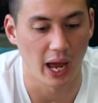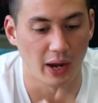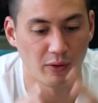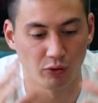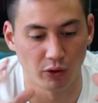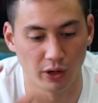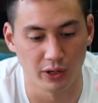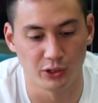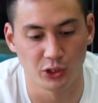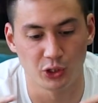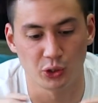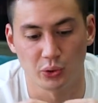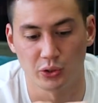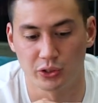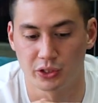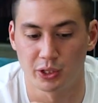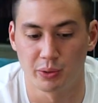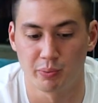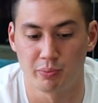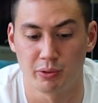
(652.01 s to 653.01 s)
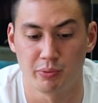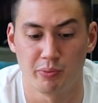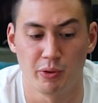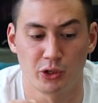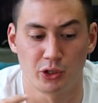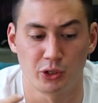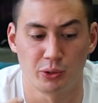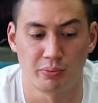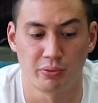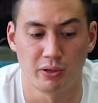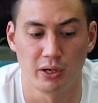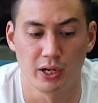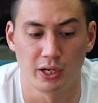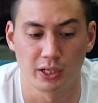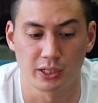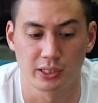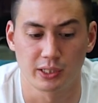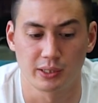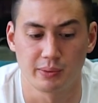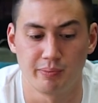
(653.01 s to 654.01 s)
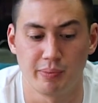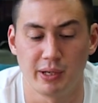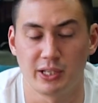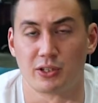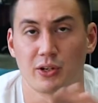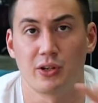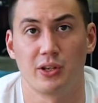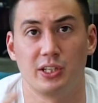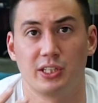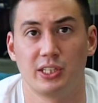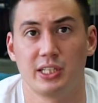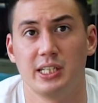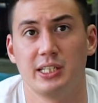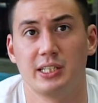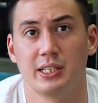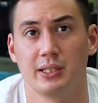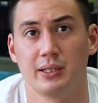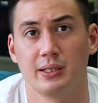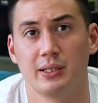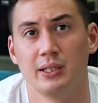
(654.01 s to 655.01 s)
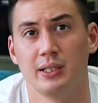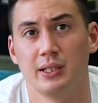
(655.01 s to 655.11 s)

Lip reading: and run short-term promotional products based on the season,